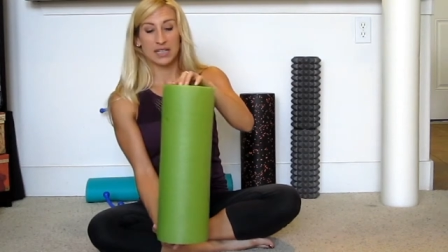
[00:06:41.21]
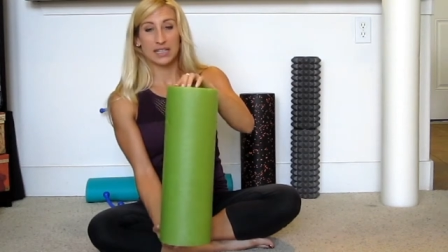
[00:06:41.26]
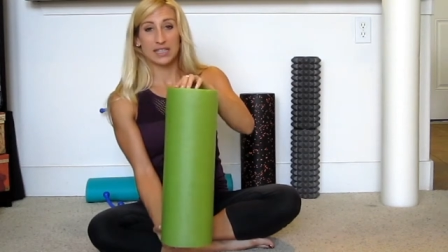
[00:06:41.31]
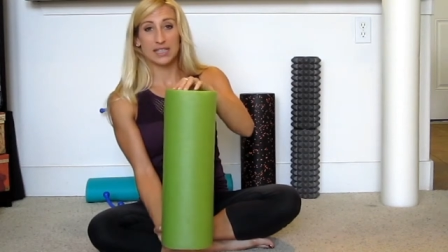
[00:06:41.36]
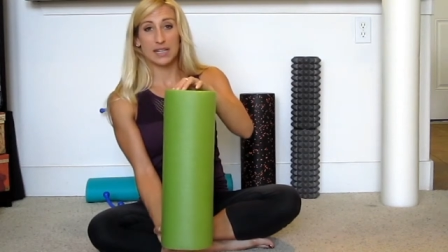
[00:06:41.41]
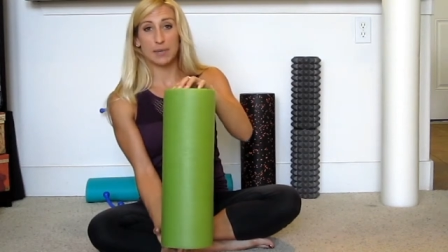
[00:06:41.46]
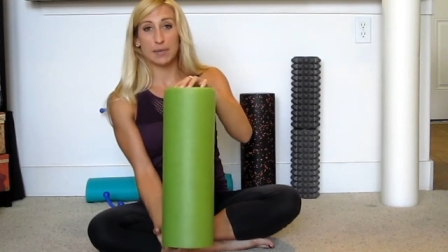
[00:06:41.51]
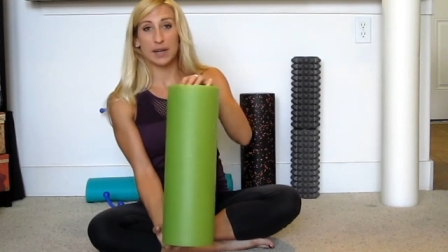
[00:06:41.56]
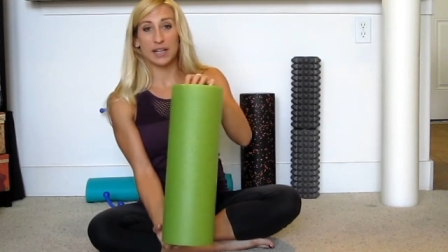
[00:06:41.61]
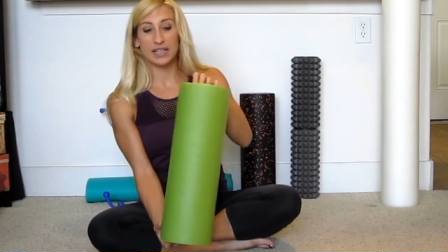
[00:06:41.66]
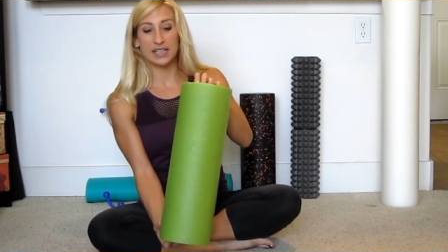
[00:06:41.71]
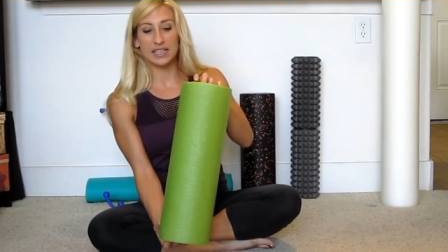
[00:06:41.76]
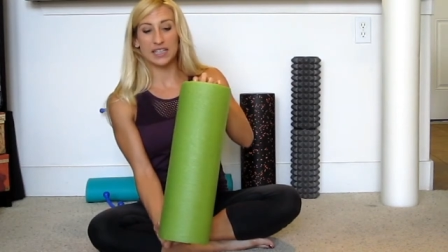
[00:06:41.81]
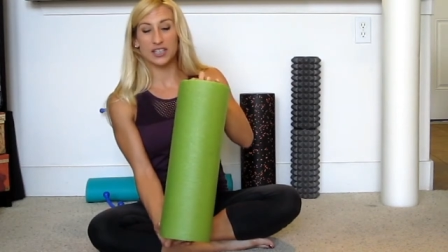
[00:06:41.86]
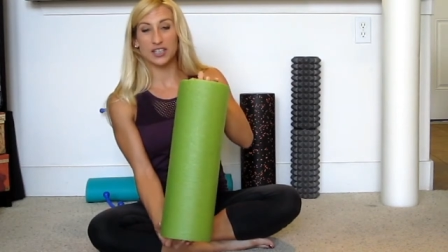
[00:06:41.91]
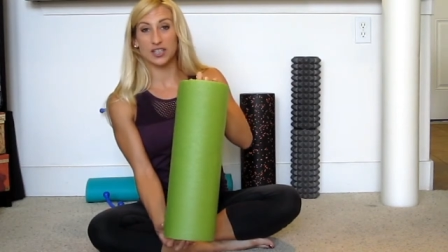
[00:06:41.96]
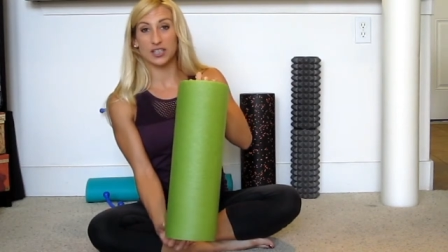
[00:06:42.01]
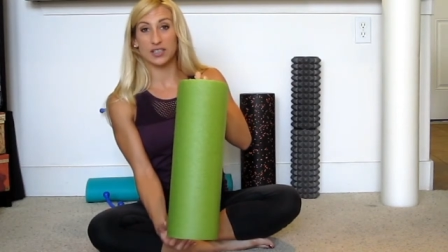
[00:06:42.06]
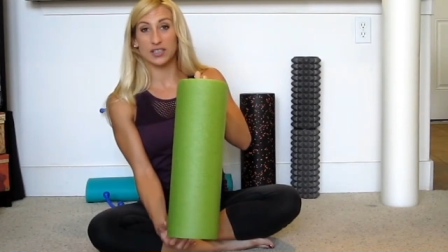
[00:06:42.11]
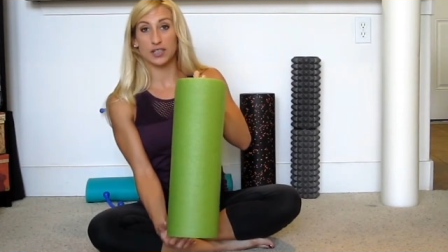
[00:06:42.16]
Same idea,
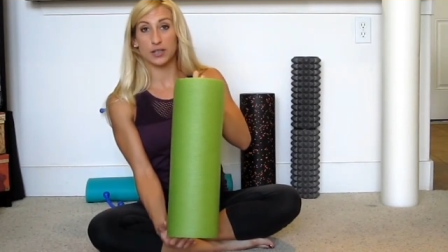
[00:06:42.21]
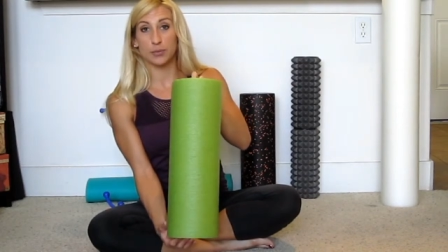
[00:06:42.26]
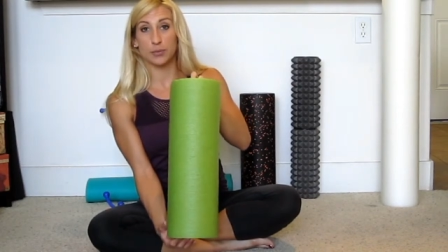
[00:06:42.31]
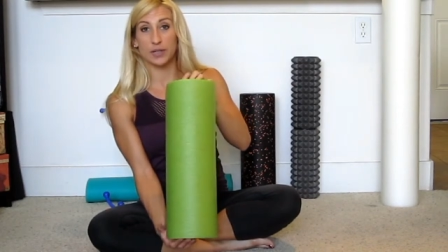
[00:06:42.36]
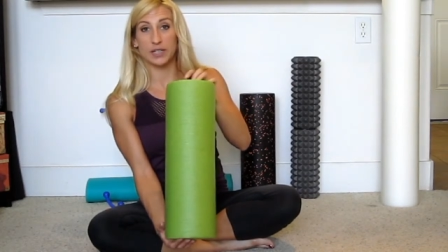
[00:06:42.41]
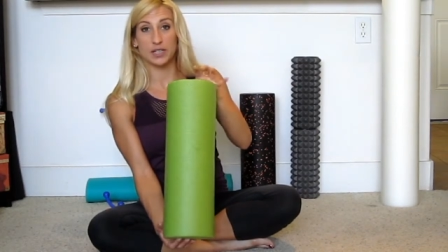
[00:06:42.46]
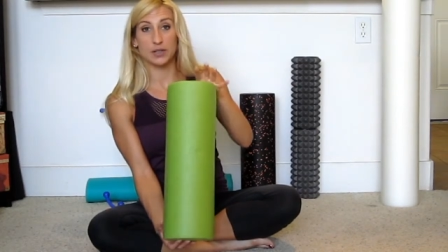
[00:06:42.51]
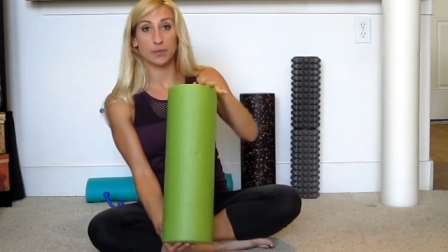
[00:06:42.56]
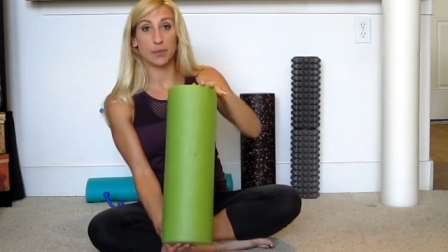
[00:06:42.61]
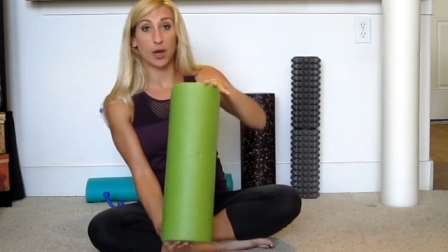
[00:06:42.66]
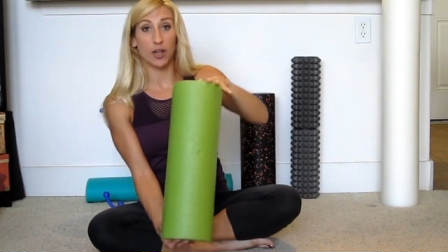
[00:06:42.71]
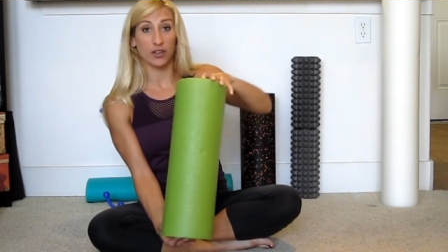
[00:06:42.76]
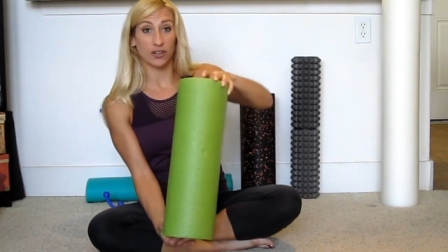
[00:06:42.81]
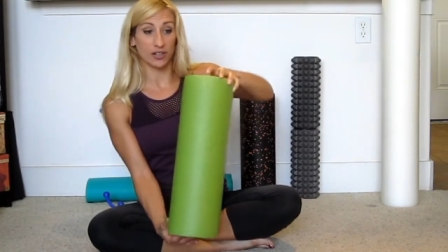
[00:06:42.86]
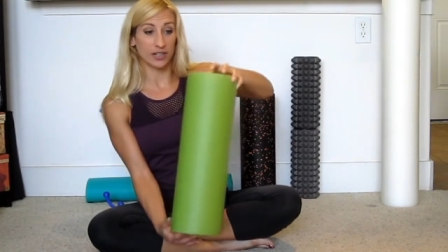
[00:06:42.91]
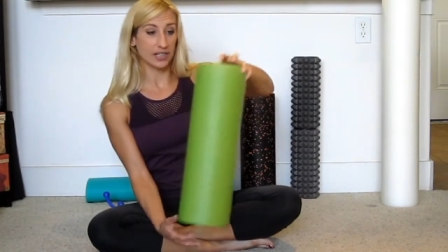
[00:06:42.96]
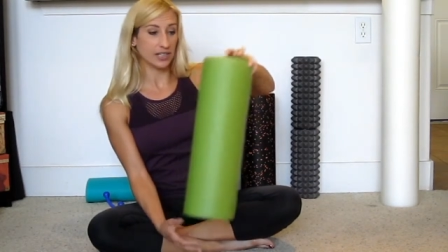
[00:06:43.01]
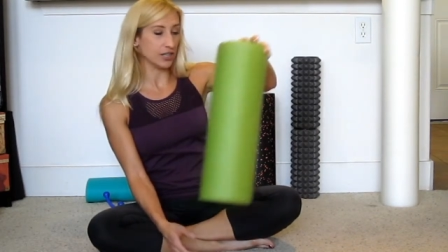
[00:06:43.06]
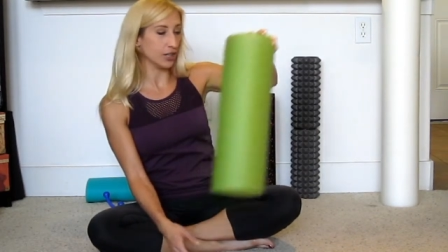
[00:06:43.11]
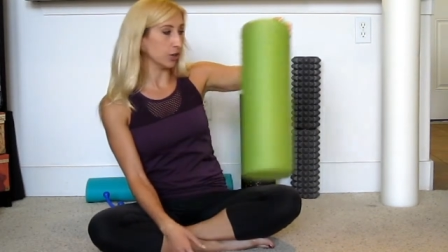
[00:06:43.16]
it's just a little bit
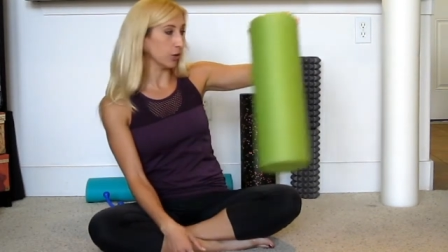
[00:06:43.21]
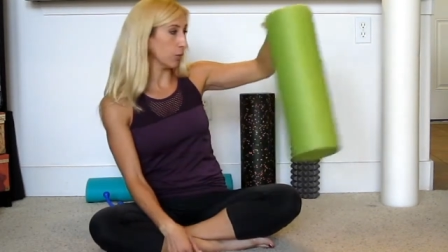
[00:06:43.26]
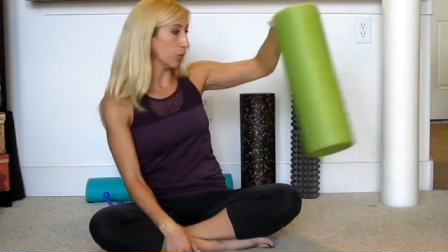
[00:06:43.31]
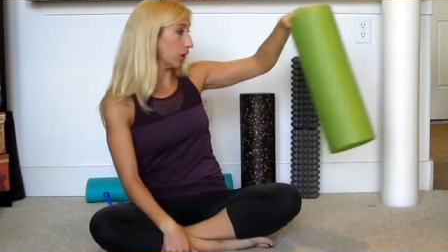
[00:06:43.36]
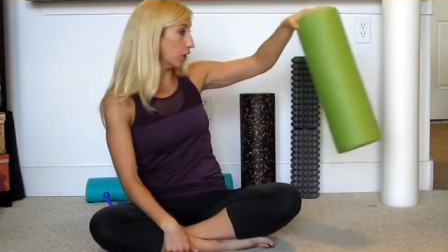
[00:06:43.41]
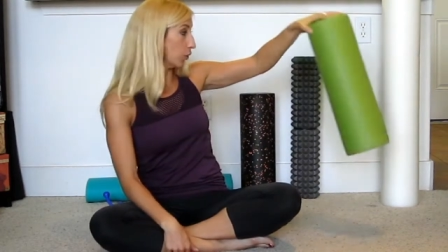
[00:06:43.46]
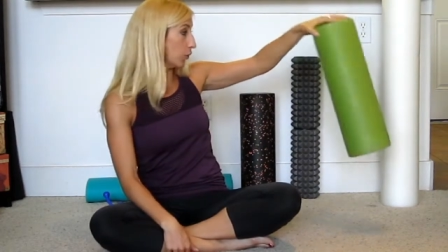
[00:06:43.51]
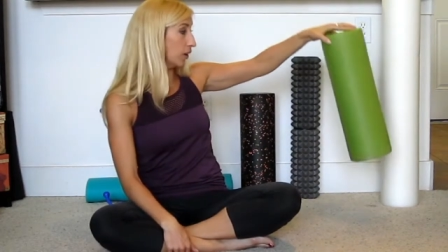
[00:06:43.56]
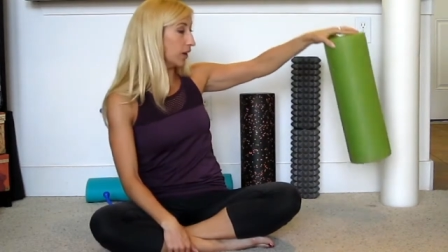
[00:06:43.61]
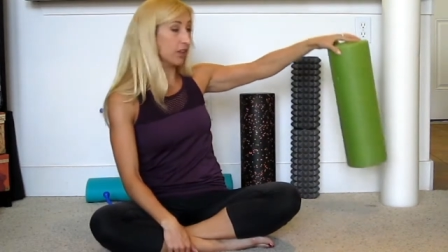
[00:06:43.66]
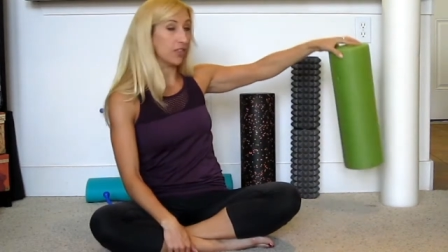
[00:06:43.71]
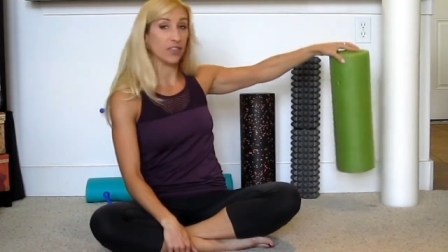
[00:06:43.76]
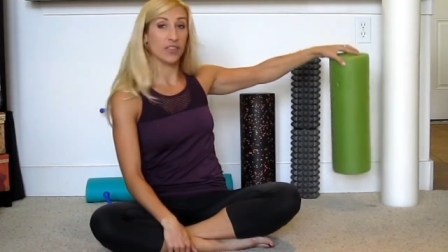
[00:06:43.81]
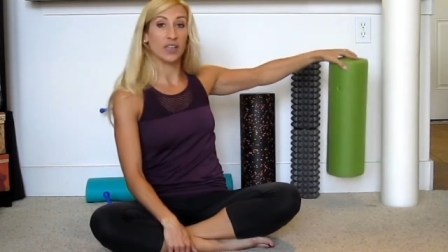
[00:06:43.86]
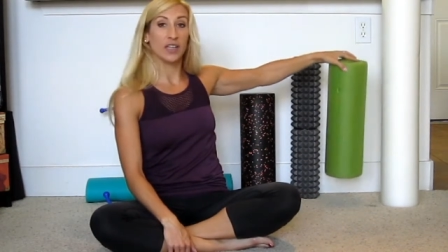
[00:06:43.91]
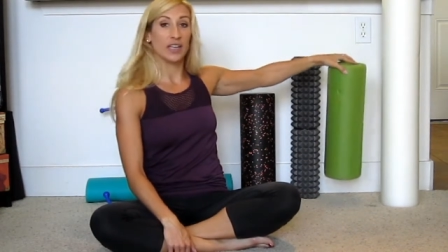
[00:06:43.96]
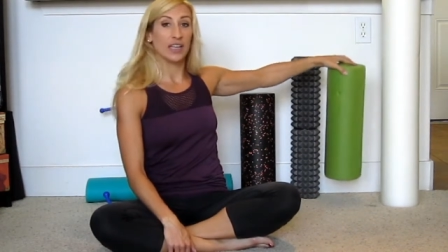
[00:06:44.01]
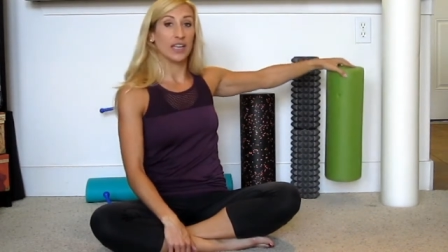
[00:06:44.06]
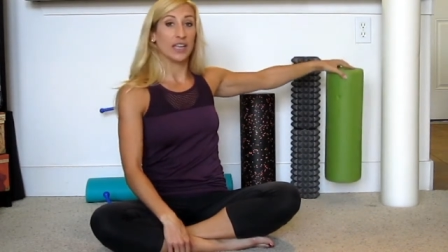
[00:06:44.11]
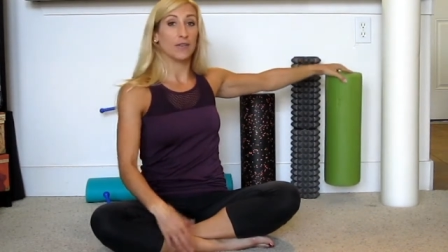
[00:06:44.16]
smaller, easier to work with
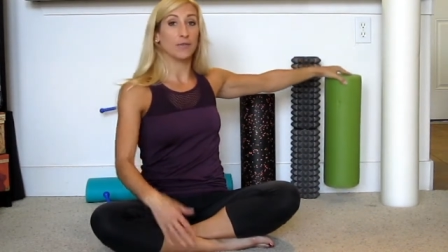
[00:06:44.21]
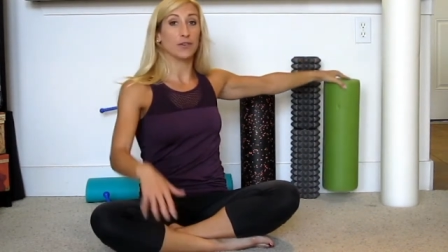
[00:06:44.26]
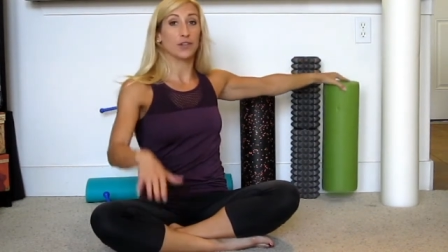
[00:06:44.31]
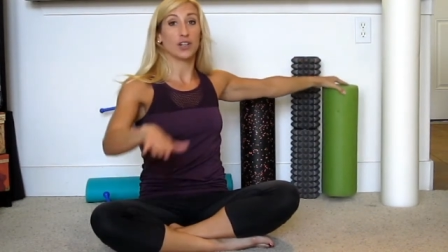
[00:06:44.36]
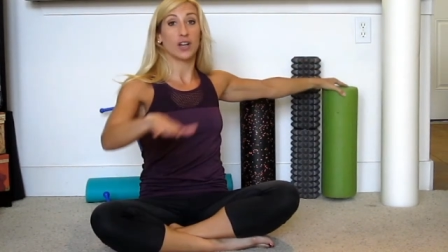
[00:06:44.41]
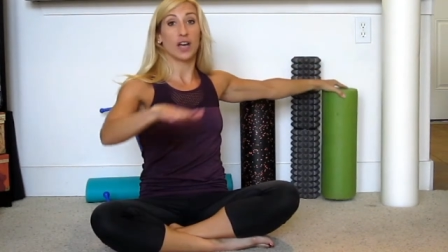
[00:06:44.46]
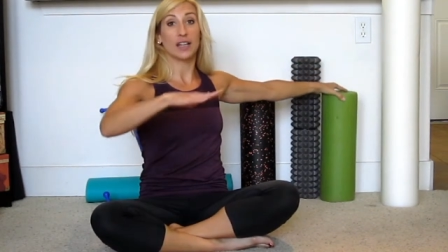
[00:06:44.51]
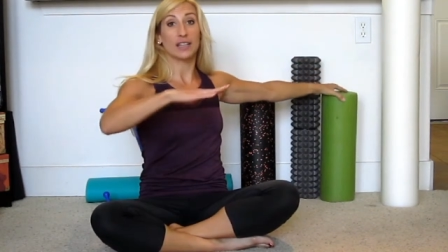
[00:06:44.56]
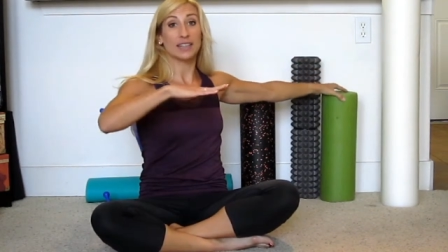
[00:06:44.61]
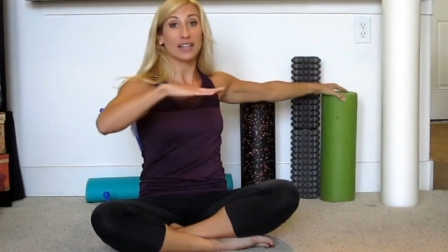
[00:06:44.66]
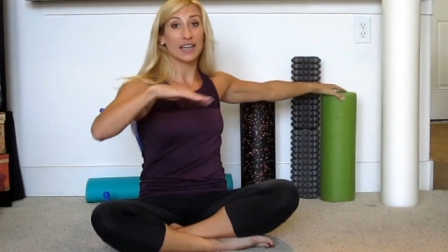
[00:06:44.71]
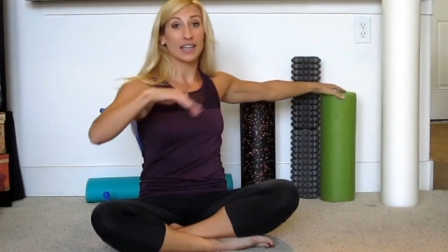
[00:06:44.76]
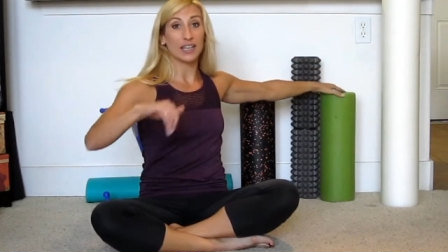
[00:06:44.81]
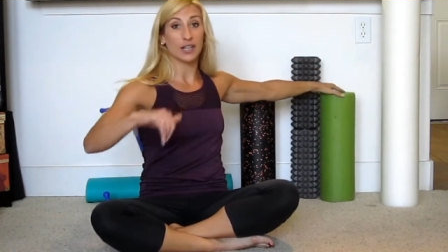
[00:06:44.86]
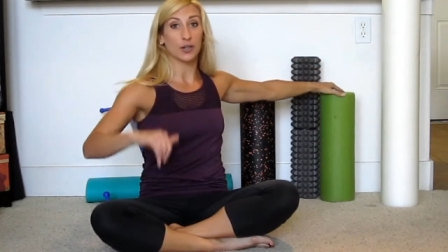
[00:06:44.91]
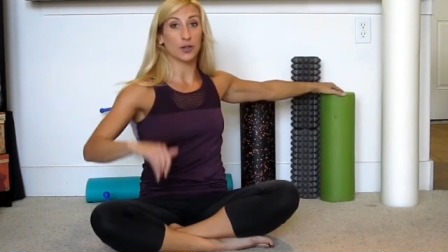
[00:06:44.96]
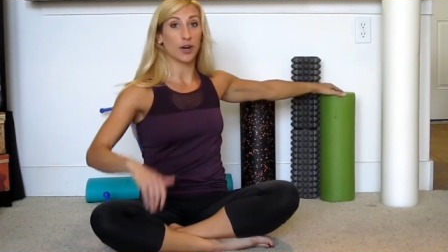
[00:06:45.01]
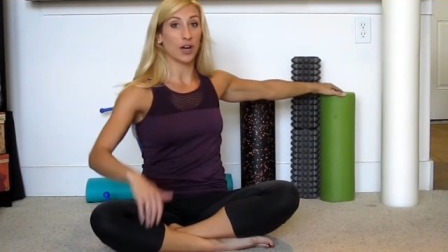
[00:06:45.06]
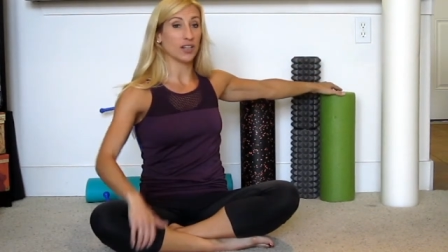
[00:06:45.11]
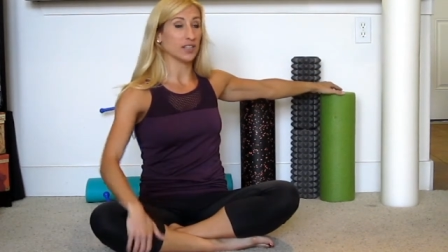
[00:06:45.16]
if you're not
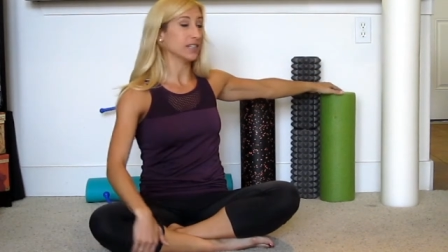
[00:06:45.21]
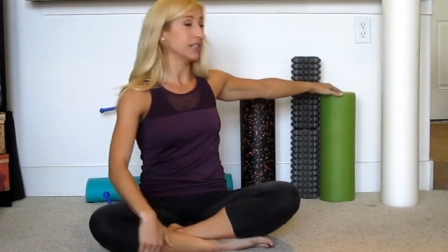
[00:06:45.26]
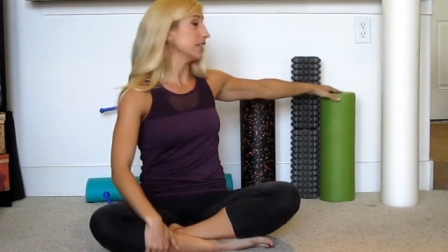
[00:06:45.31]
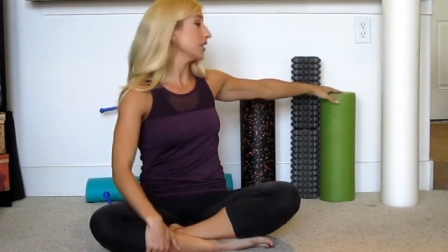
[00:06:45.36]
lying across